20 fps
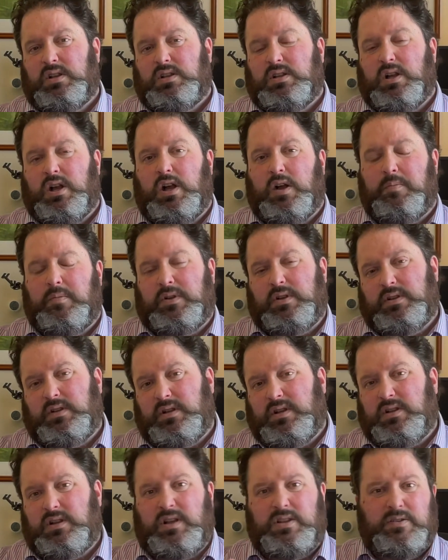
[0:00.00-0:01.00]
I
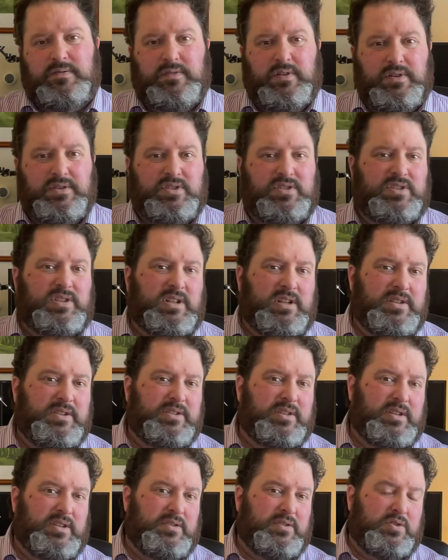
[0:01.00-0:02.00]
like the
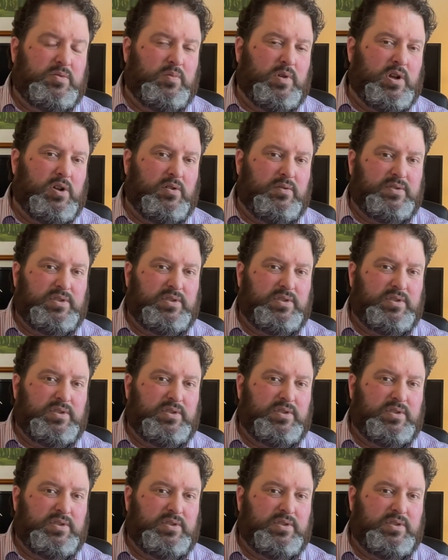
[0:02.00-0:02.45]
versatility as well,